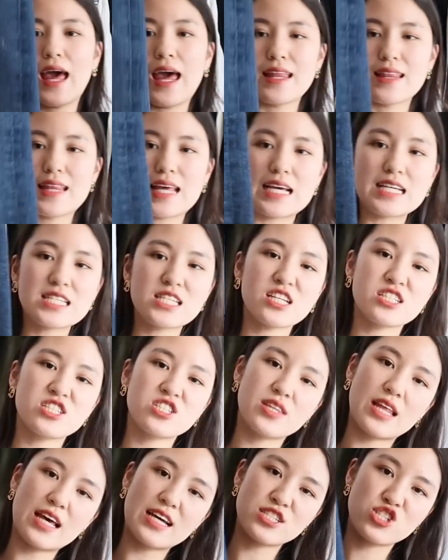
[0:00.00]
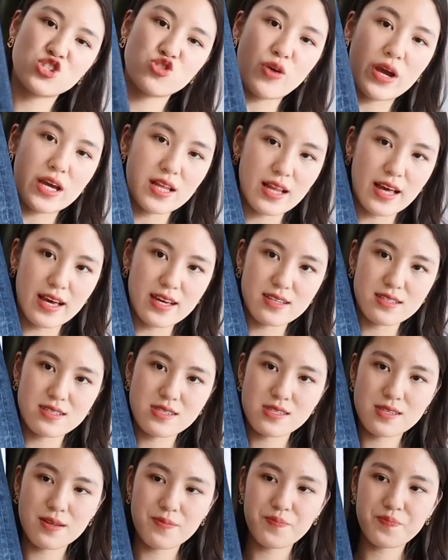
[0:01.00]
and these are their straight
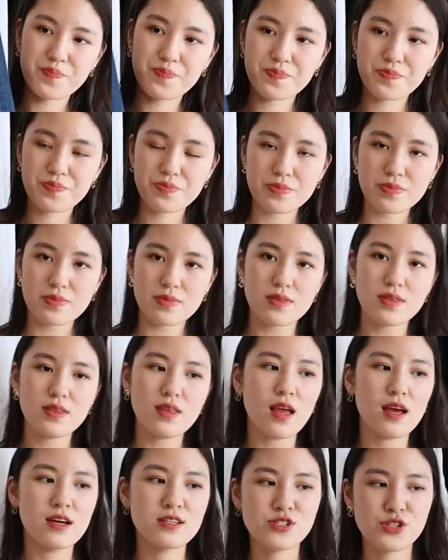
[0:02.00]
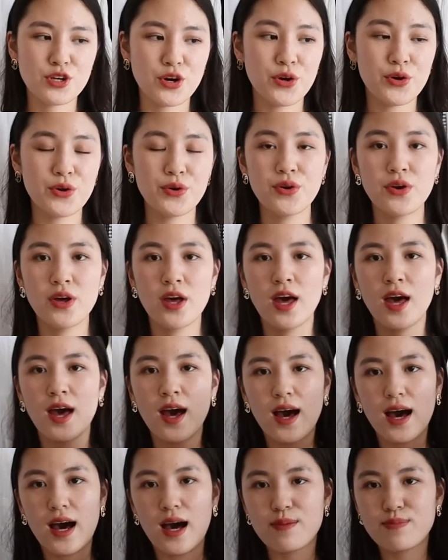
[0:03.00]
legs. So
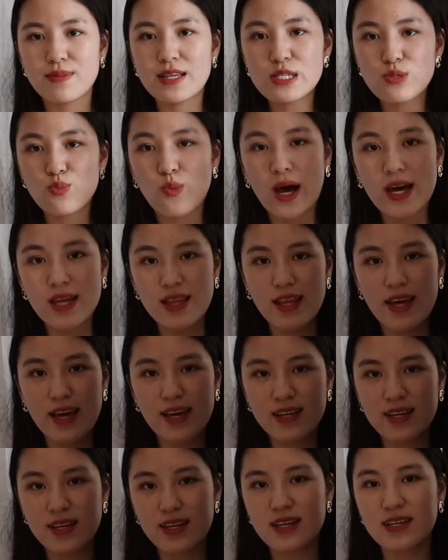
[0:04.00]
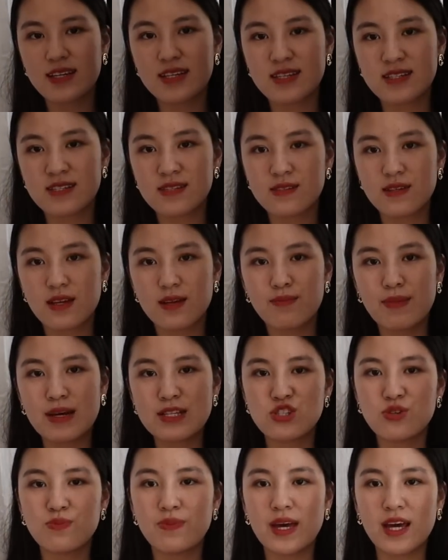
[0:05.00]
this wide leg is
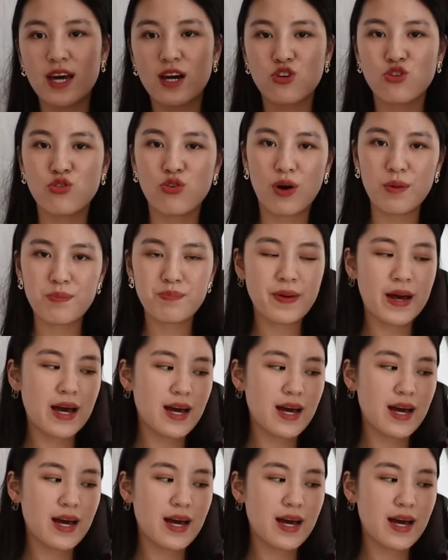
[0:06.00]
meant to be a crop